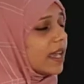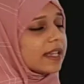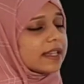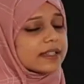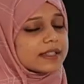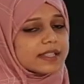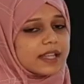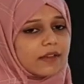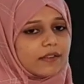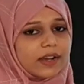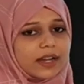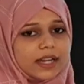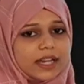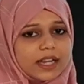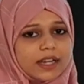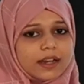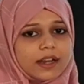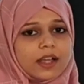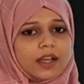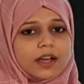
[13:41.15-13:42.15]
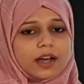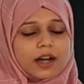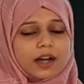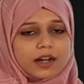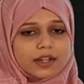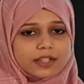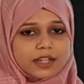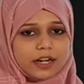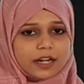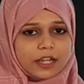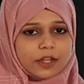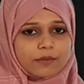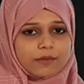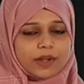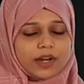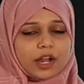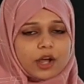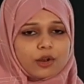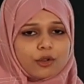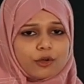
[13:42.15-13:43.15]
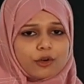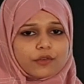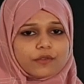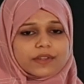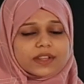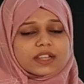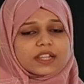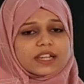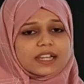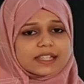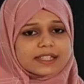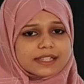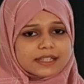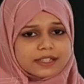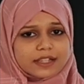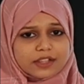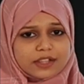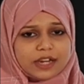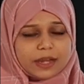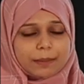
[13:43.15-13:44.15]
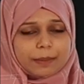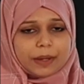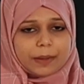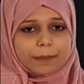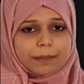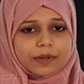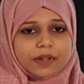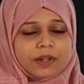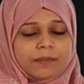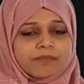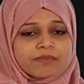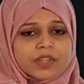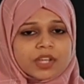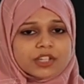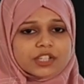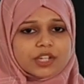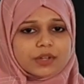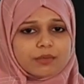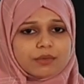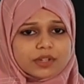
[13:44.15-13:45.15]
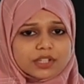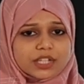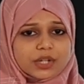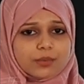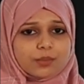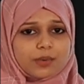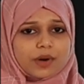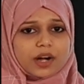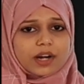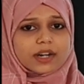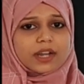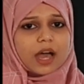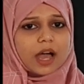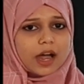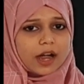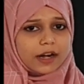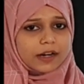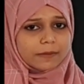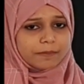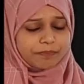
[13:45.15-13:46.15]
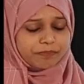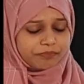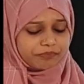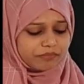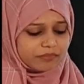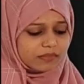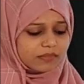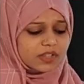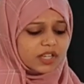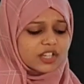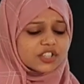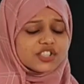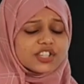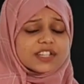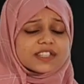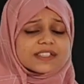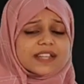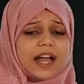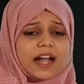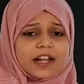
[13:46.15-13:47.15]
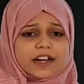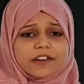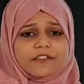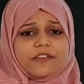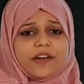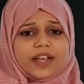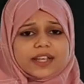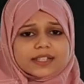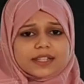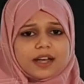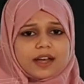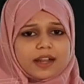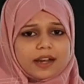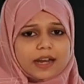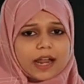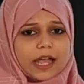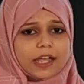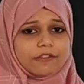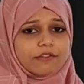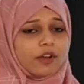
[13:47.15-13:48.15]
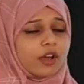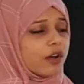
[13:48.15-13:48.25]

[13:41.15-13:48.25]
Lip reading: in 1731 along with 363 people, she worked hard. She sacrificed her life